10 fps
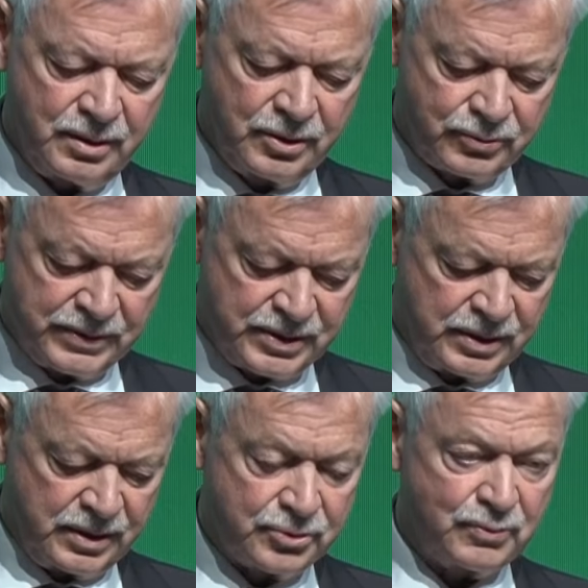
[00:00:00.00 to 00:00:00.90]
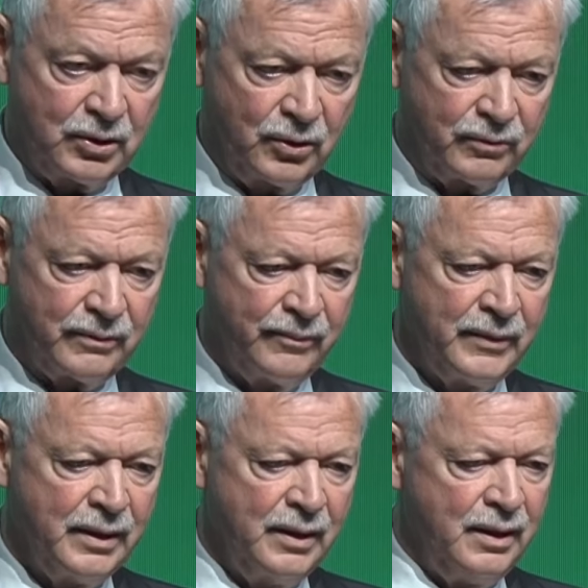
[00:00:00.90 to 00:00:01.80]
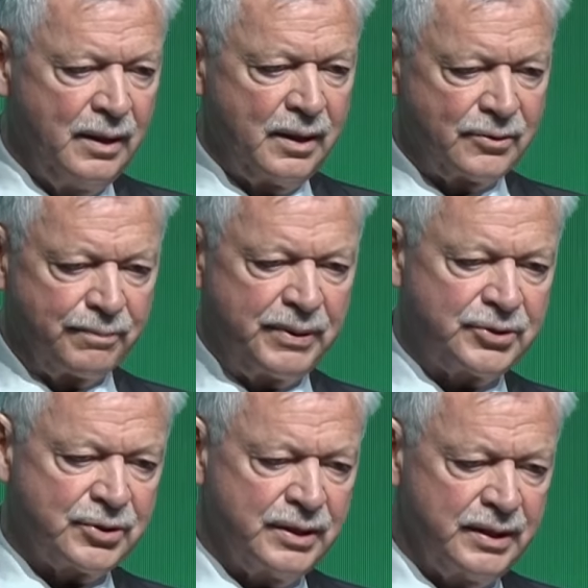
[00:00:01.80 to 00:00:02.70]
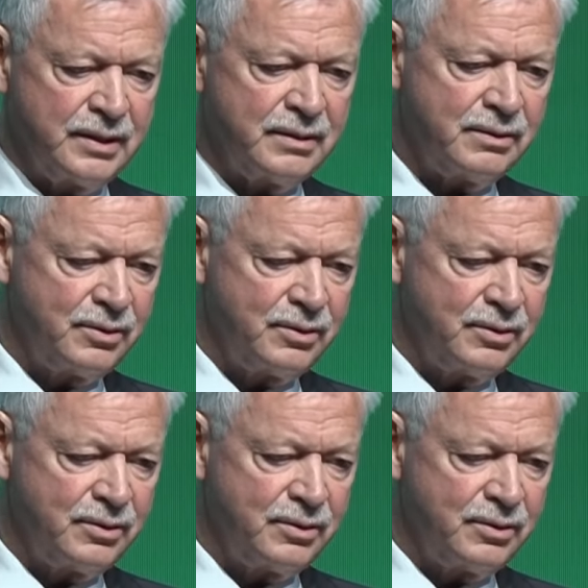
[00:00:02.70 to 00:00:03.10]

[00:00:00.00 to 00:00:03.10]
2012. The picture here